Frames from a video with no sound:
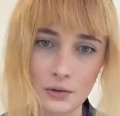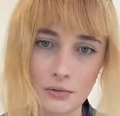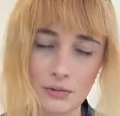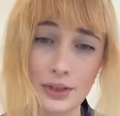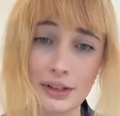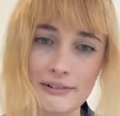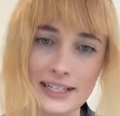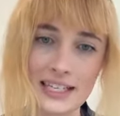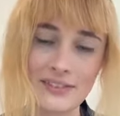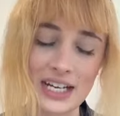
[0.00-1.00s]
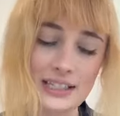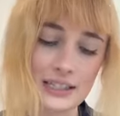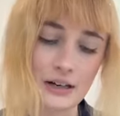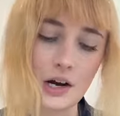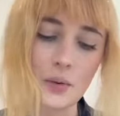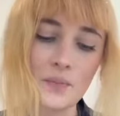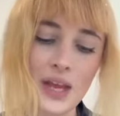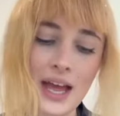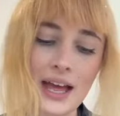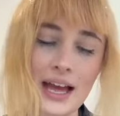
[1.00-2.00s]

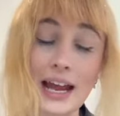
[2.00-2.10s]
131780.